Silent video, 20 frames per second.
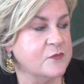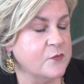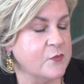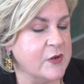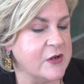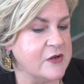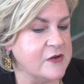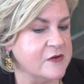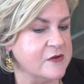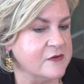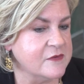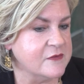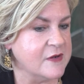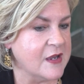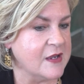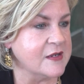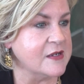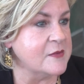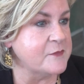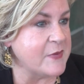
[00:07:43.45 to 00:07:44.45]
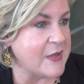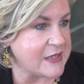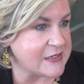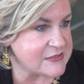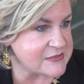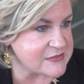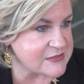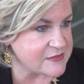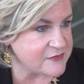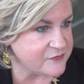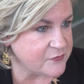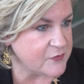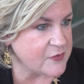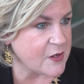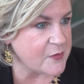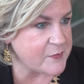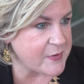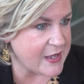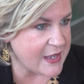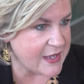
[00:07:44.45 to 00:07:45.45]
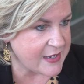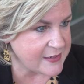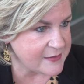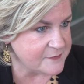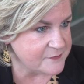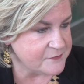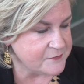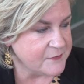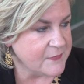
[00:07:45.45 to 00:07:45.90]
we're competitive with our pay.